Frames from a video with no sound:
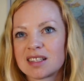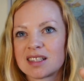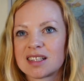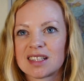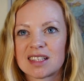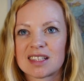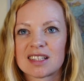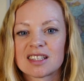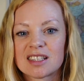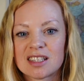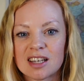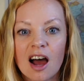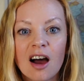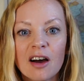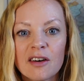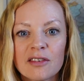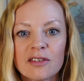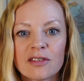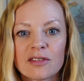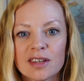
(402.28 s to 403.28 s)

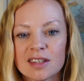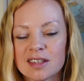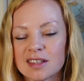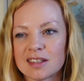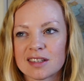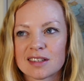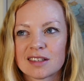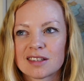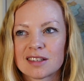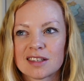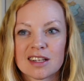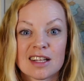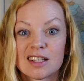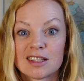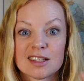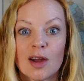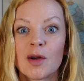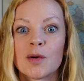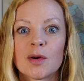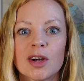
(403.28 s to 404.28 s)
stuff. It's
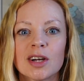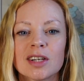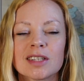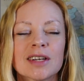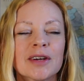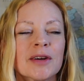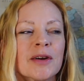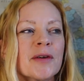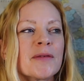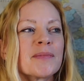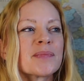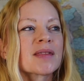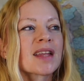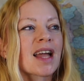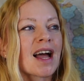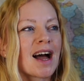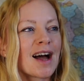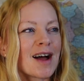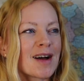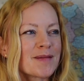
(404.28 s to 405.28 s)
so good.
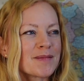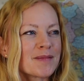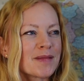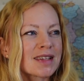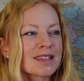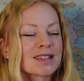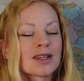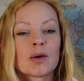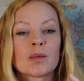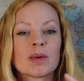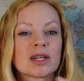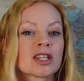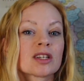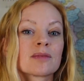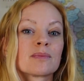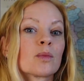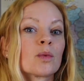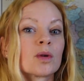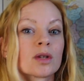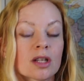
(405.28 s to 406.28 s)
So we
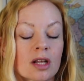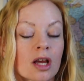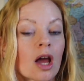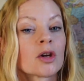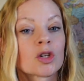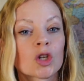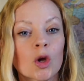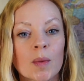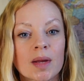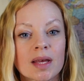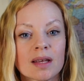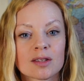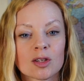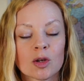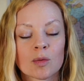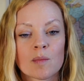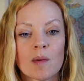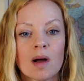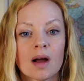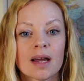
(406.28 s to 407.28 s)
just would go shopping in
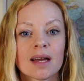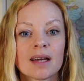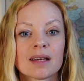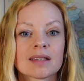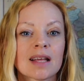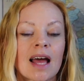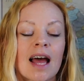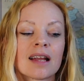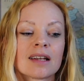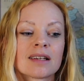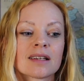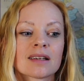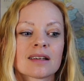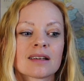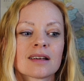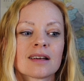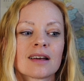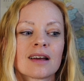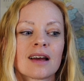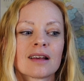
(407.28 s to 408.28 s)
supermarkets, and
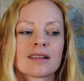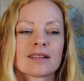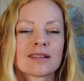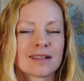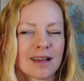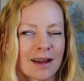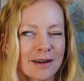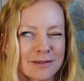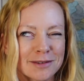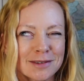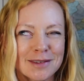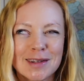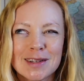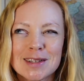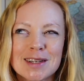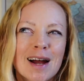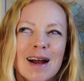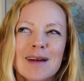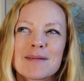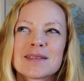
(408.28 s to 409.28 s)
several
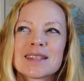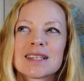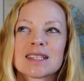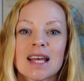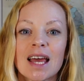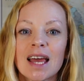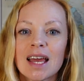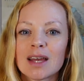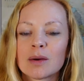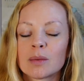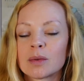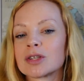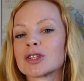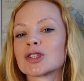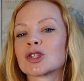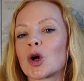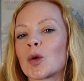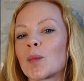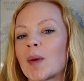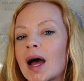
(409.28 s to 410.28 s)
times a day would
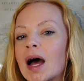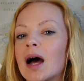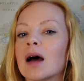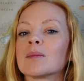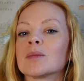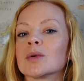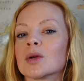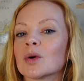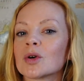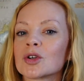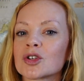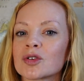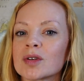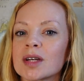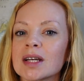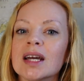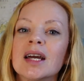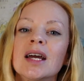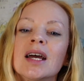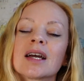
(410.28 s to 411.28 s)
stop at a
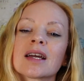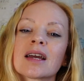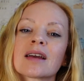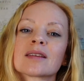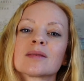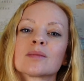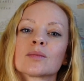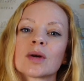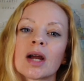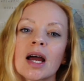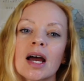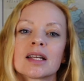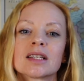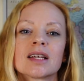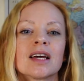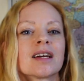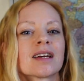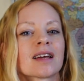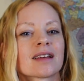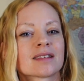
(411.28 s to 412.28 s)
boulangerie and get some bread,
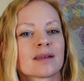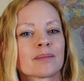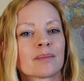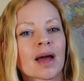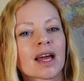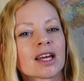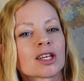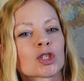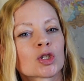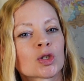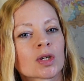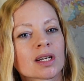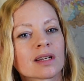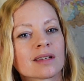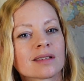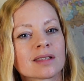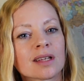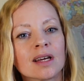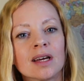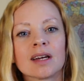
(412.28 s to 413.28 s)
get some
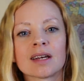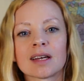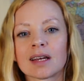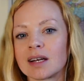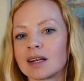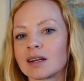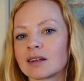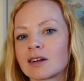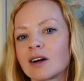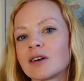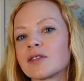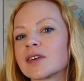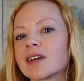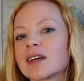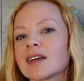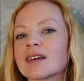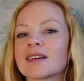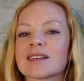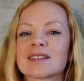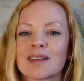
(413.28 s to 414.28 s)
pastries, get a little
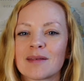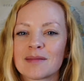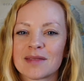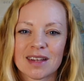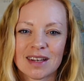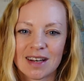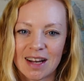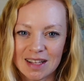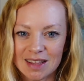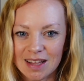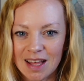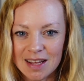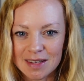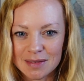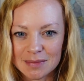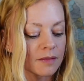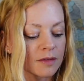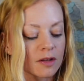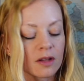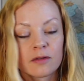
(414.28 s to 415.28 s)
coffee, something like that.
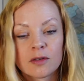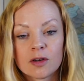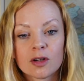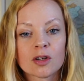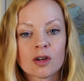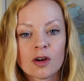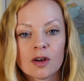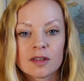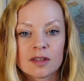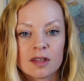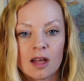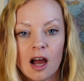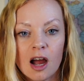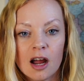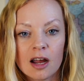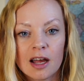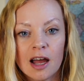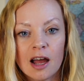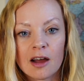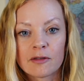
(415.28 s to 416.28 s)
So the food costs that
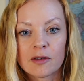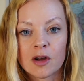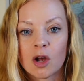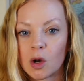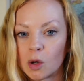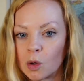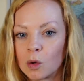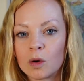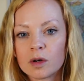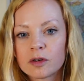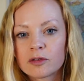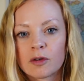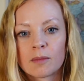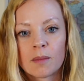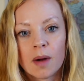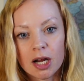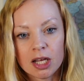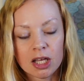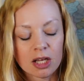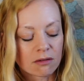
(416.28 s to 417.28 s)
I have clawed from
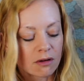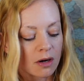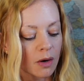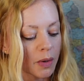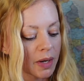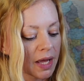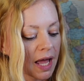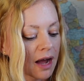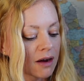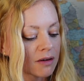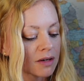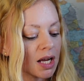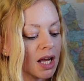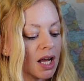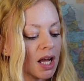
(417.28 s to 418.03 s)
my Euro account